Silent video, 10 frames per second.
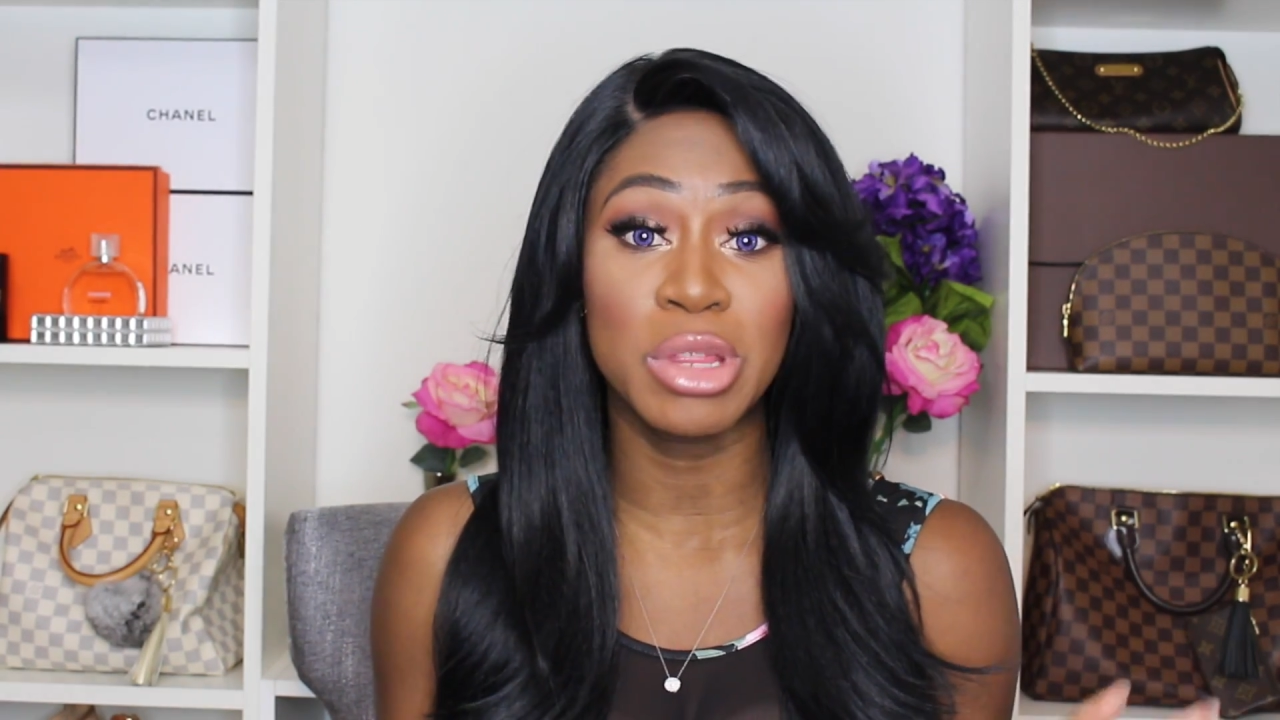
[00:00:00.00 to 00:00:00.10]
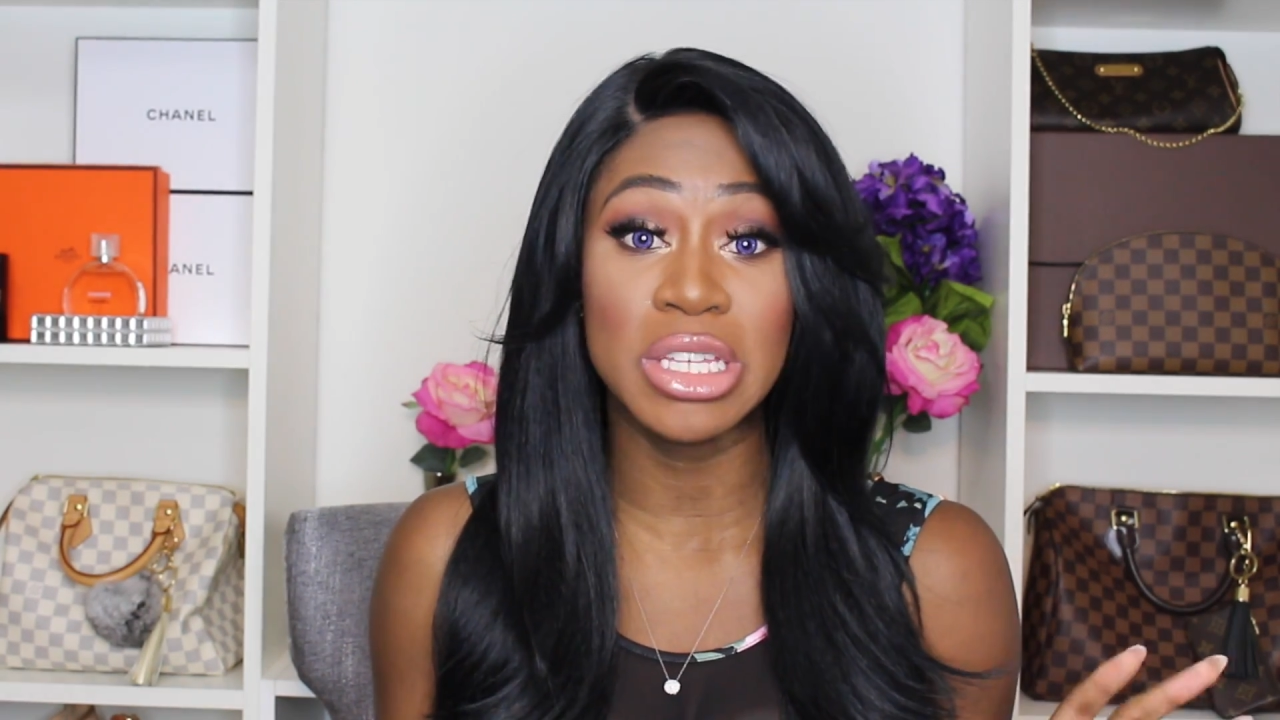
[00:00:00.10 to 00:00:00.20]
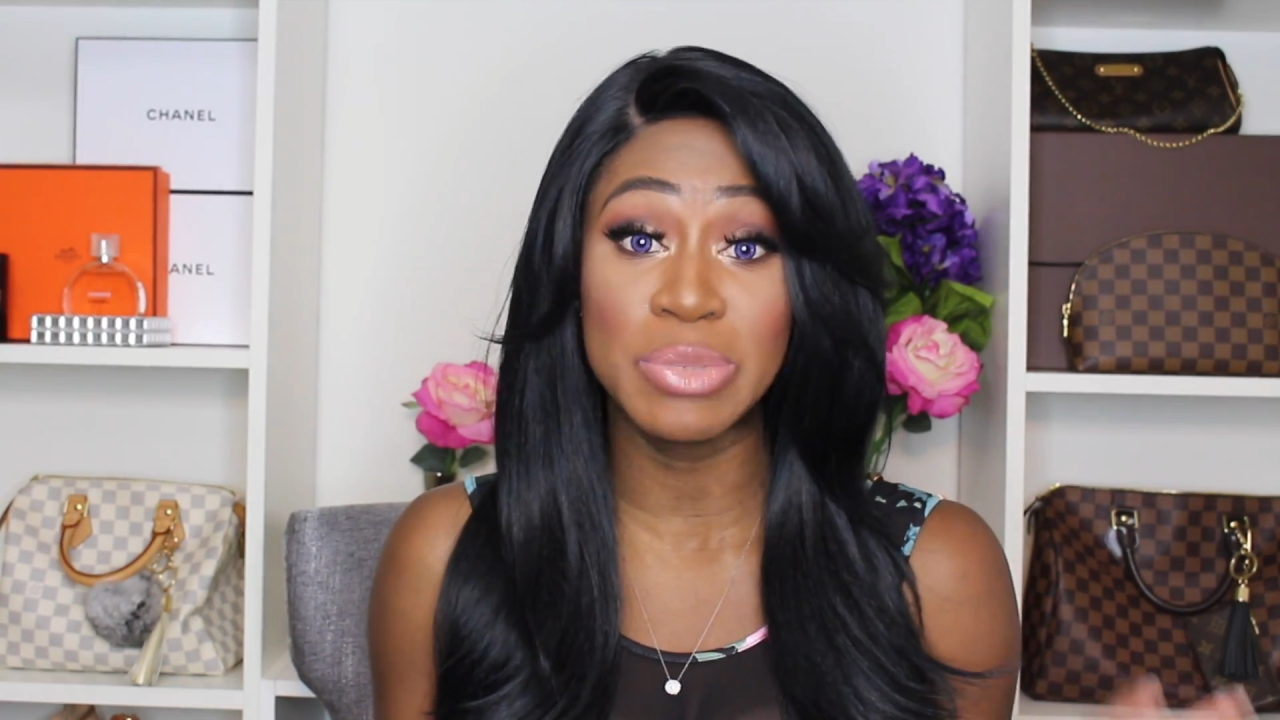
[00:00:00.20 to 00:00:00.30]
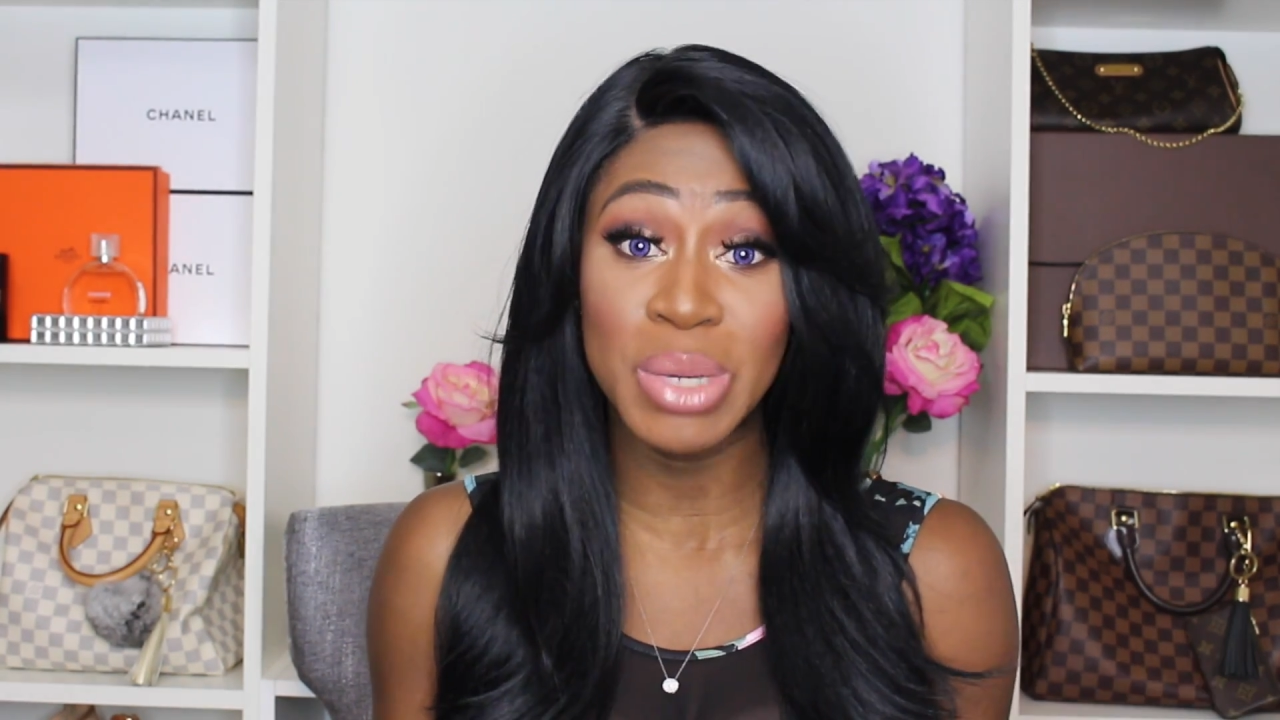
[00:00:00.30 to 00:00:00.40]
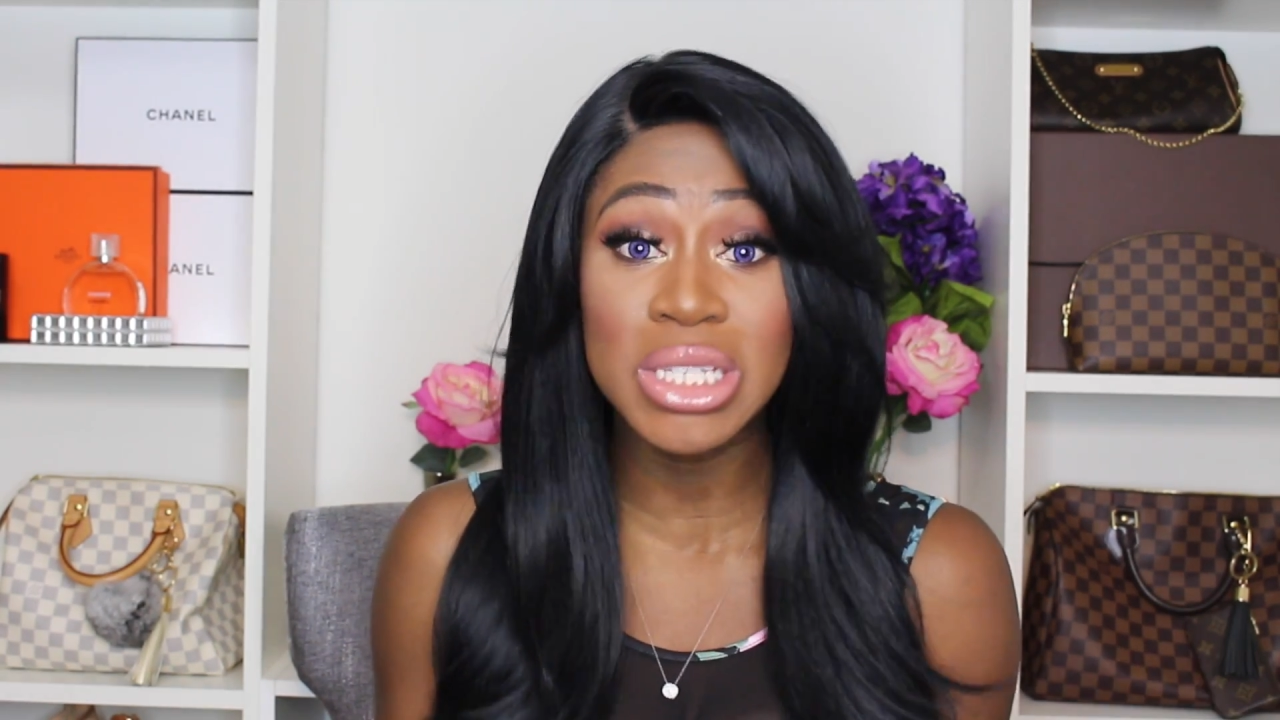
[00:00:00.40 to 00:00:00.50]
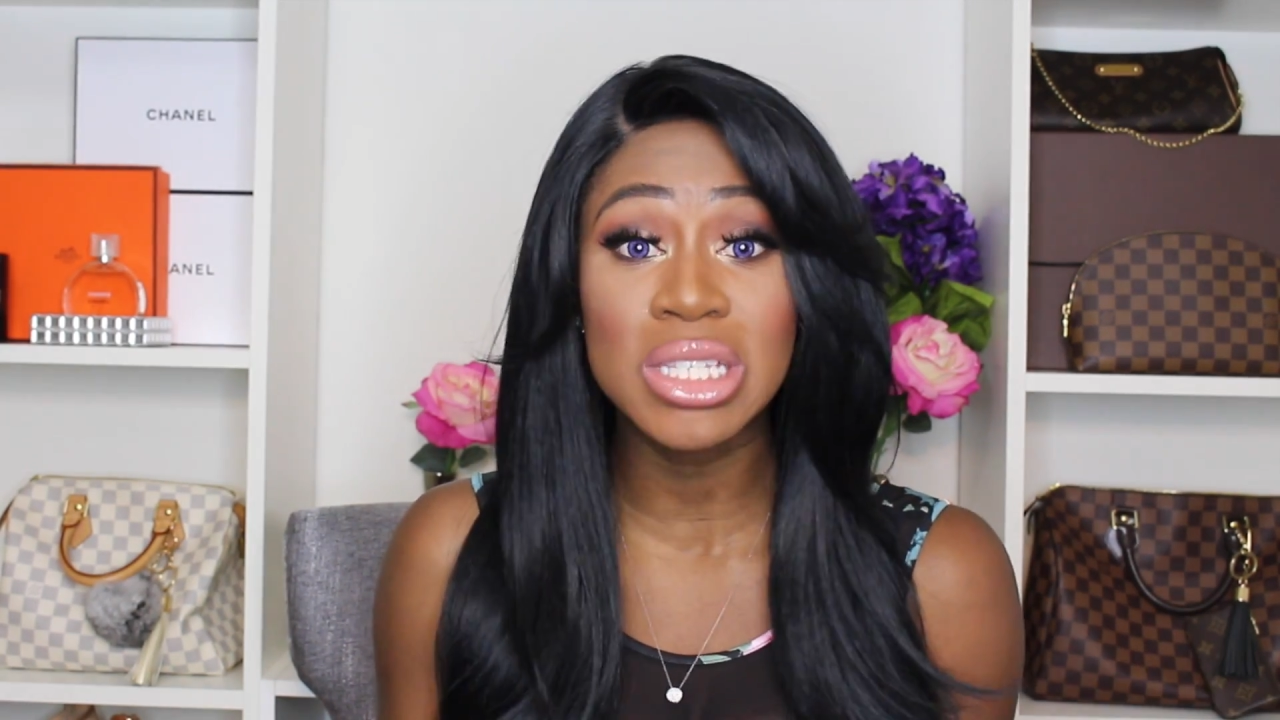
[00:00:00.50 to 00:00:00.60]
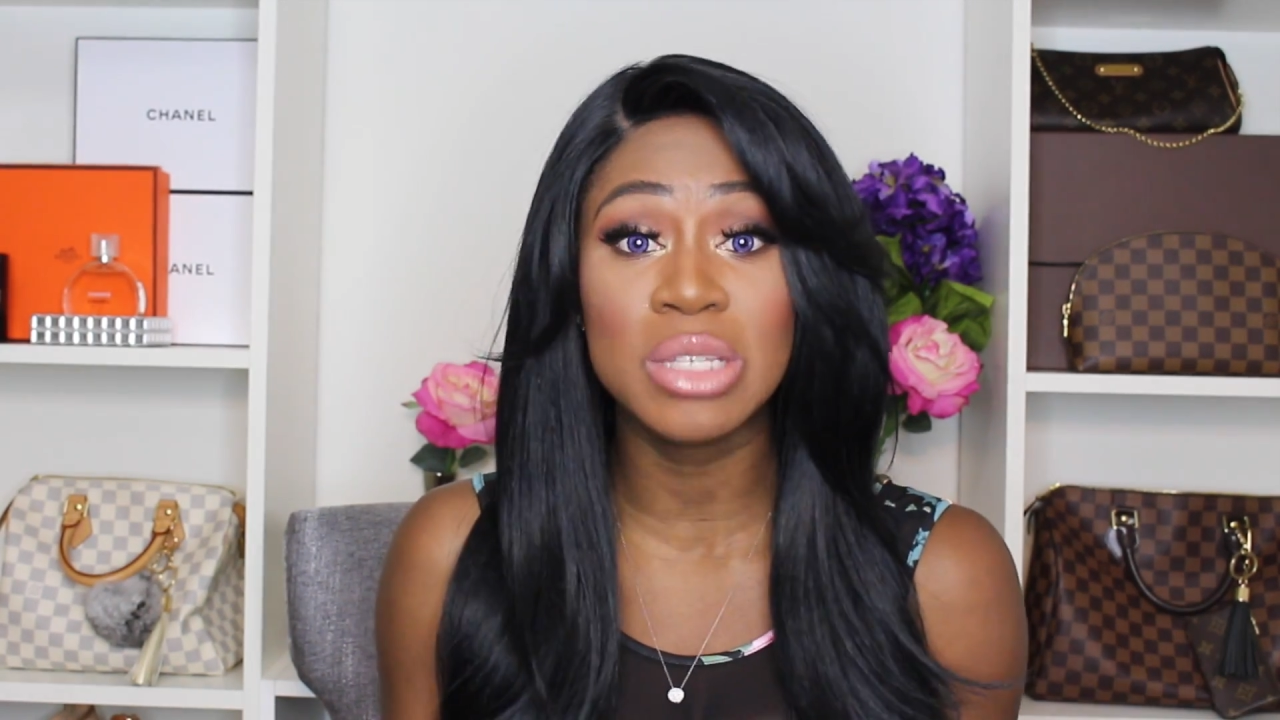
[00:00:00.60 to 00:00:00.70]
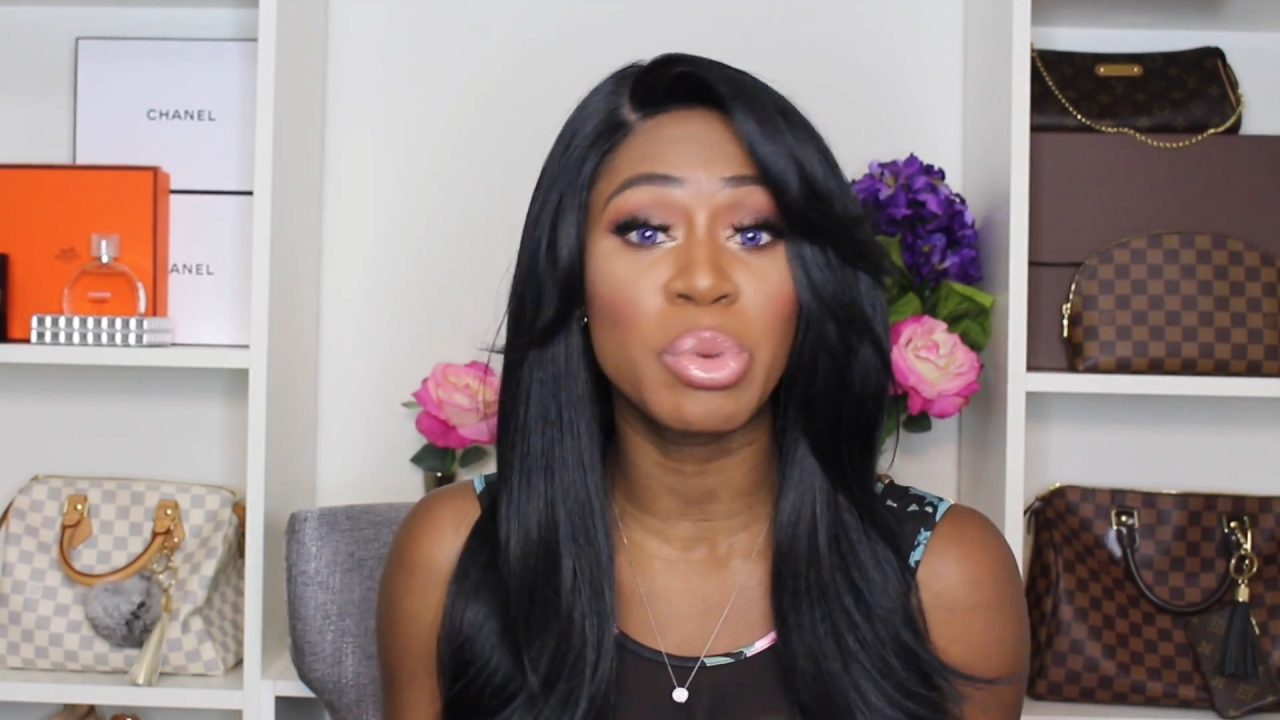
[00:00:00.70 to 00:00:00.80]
these pieces